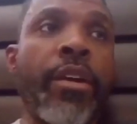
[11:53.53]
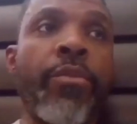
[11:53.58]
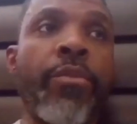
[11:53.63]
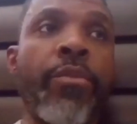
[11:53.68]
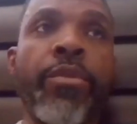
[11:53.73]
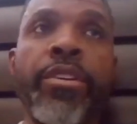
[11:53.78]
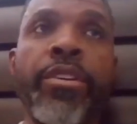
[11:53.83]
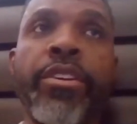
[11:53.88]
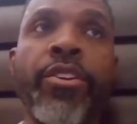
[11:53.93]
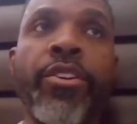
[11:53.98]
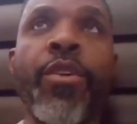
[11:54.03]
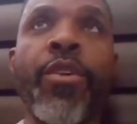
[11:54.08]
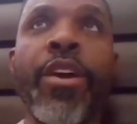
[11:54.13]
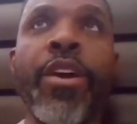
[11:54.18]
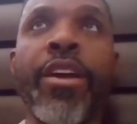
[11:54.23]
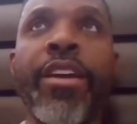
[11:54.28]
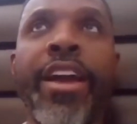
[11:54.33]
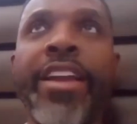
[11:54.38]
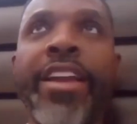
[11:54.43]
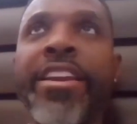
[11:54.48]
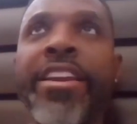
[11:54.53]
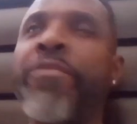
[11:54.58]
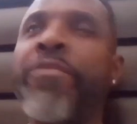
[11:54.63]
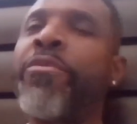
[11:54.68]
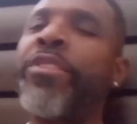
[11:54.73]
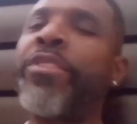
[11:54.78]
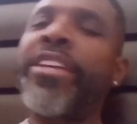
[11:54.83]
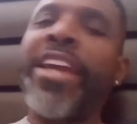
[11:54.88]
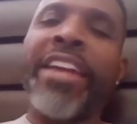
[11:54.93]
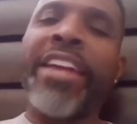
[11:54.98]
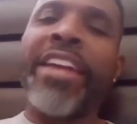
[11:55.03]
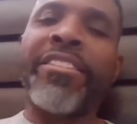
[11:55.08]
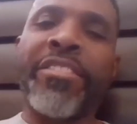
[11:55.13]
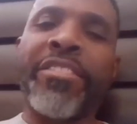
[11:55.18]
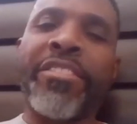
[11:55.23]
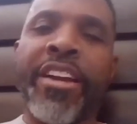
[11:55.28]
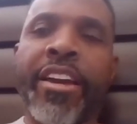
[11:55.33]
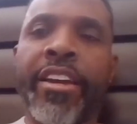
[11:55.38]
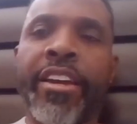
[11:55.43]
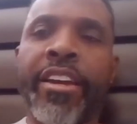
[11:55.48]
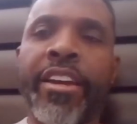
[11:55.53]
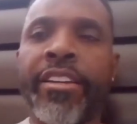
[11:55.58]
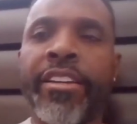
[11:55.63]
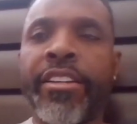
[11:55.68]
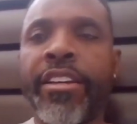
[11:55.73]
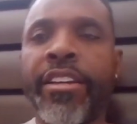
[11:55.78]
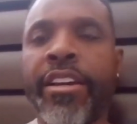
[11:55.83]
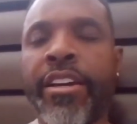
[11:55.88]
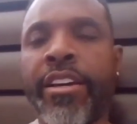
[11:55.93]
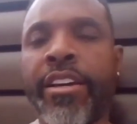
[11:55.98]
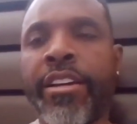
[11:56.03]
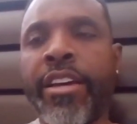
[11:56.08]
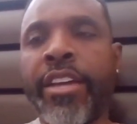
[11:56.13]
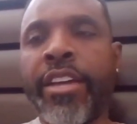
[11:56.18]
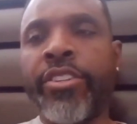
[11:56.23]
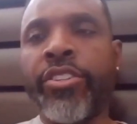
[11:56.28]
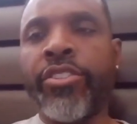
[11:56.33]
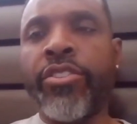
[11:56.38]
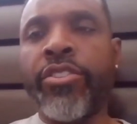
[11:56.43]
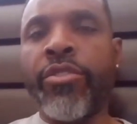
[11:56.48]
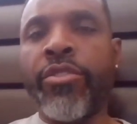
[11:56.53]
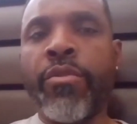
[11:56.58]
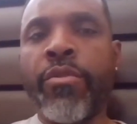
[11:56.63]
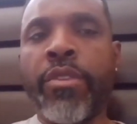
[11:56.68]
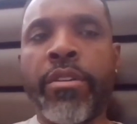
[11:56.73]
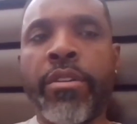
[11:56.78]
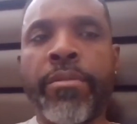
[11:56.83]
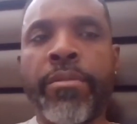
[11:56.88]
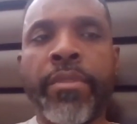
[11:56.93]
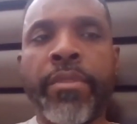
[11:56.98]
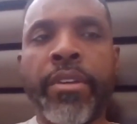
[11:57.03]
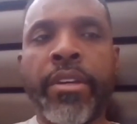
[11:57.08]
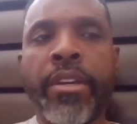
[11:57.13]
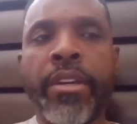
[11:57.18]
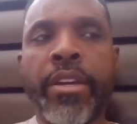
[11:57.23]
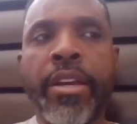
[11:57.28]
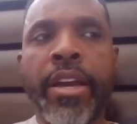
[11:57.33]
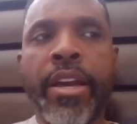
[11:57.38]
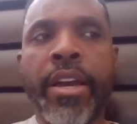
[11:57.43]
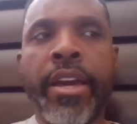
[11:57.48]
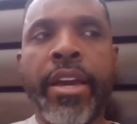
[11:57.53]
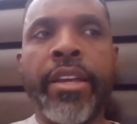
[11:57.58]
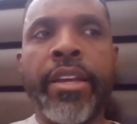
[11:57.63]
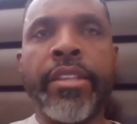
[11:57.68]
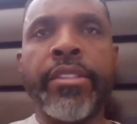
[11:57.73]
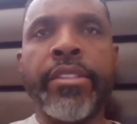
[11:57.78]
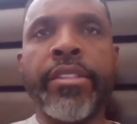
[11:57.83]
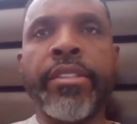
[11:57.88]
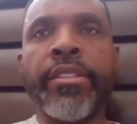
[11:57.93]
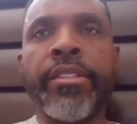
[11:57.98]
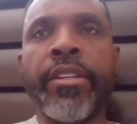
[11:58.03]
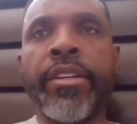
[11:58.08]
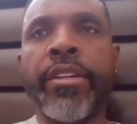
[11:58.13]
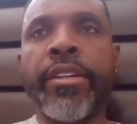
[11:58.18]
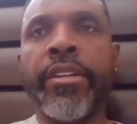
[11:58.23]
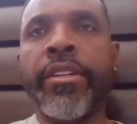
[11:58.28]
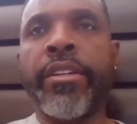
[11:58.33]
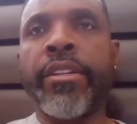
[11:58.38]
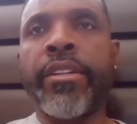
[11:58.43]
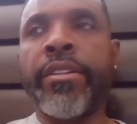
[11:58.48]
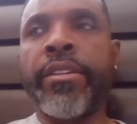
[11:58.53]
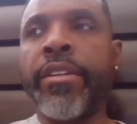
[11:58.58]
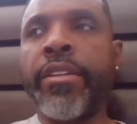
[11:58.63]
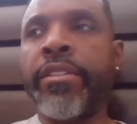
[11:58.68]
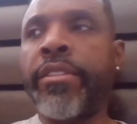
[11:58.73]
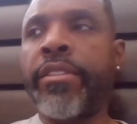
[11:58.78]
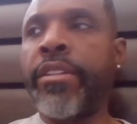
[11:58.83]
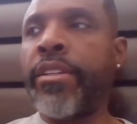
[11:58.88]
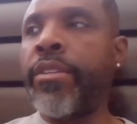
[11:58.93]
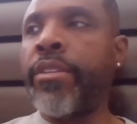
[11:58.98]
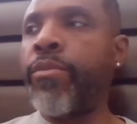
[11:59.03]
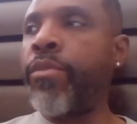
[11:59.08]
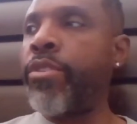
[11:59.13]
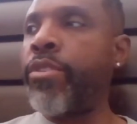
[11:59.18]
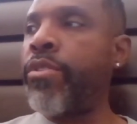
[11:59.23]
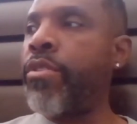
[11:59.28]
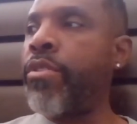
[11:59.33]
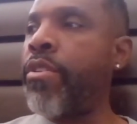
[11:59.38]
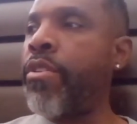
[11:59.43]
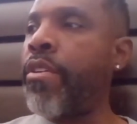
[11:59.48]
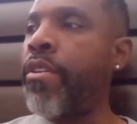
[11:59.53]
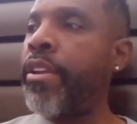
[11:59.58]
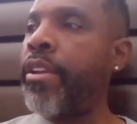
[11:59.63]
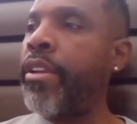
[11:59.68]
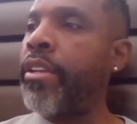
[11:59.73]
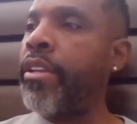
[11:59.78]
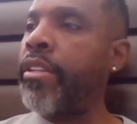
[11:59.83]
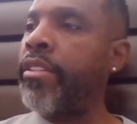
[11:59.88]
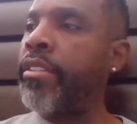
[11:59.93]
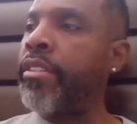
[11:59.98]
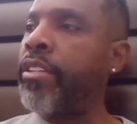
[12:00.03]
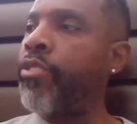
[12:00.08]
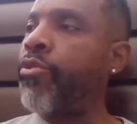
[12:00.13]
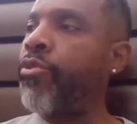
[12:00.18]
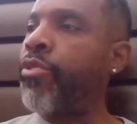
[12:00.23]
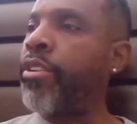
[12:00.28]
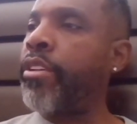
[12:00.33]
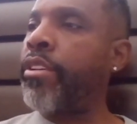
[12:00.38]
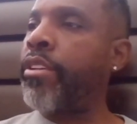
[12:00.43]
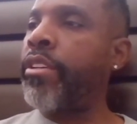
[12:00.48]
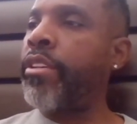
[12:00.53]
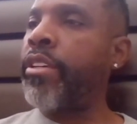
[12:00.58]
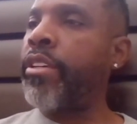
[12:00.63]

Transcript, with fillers: I wouldn't know. I, would never really asked Kai. Uh, I just know um, Kai is is uh, uh is an what do you call that? An eccentric.